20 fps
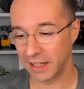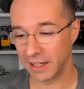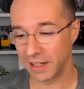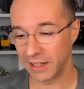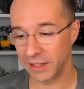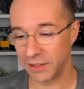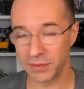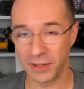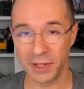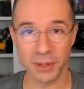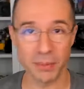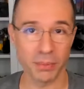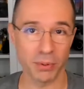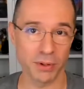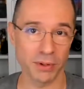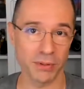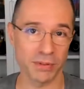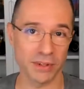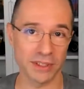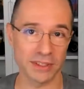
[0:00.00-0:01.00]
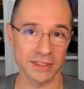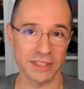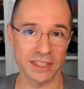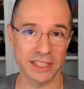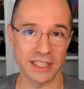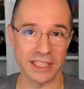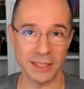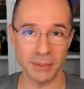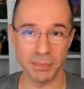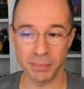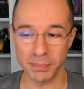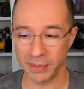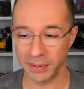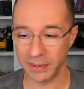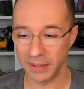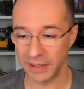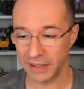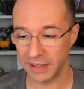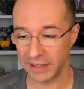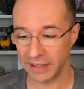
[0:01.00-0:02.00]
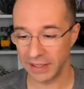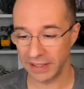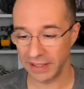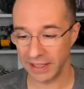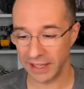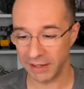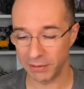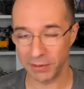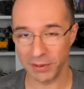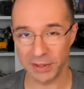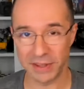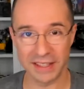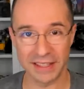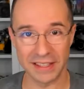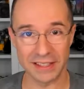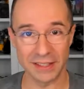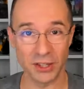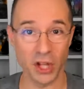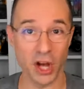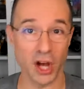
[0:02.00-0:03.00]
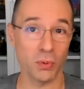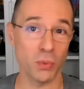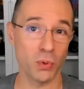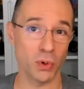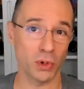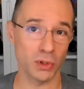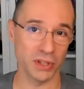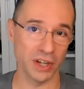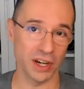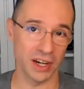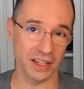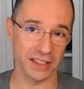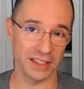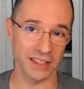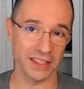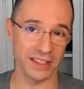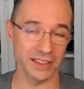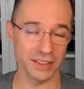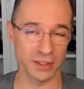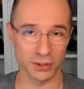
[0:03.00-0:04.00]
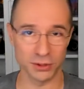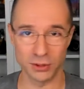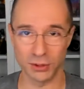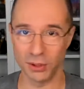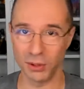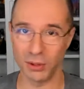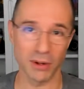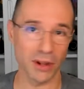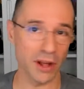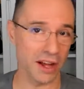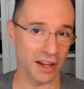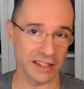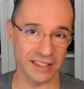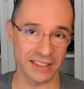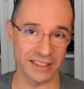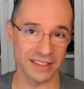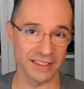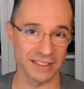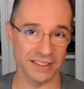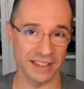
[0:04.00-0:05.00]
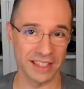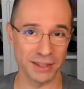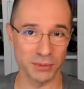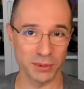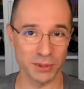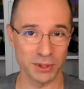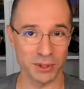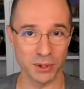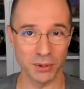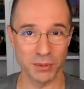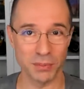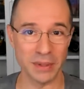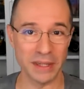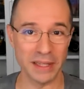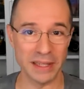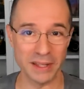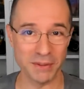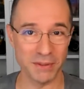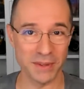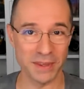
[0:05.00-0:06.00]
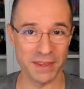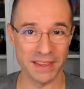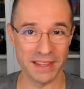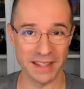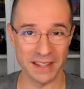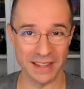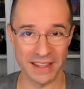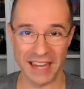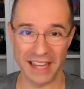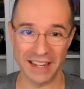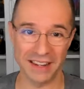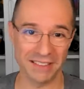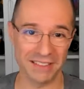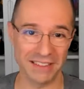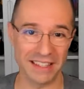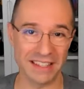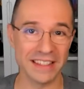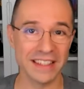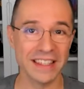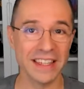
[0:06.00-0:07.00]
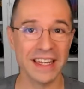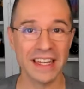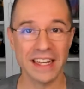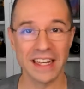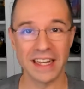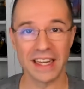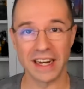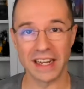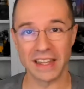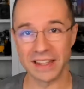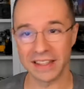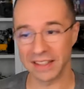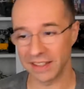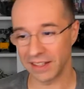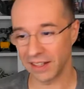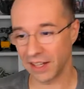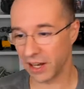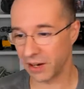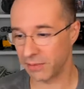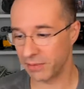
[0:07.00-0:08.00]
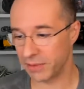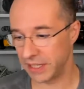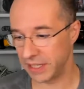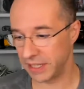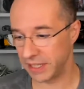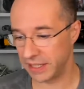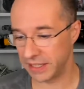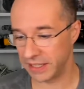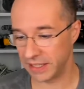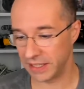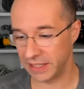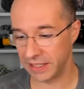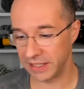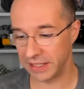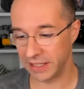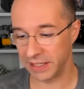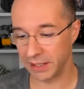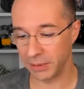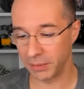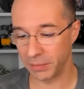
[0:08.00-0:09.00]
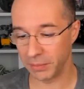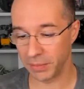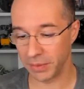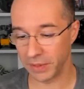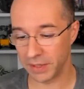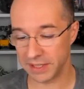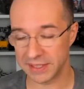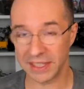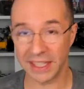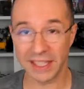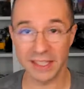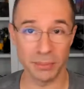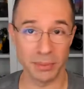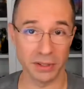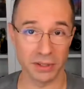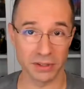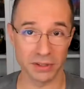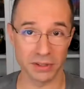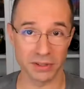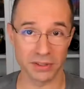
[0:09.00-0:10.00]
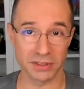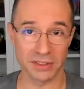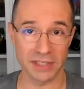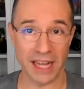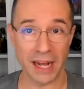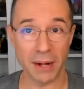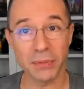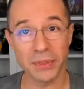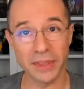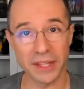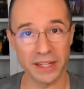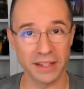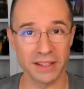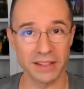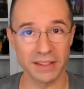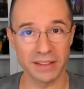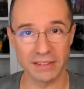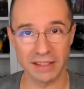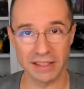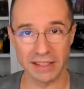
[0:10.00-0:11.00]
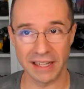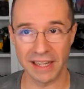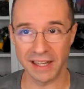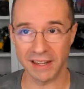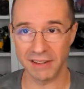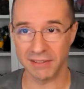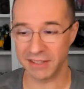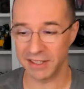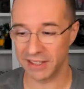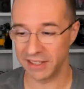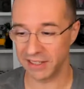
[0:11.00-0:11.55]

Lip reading: it's very important for us to keep everything not walled garden. There's no lock-in, right? We don't believe in that, right? And I think a lot of the site builders out there, right, have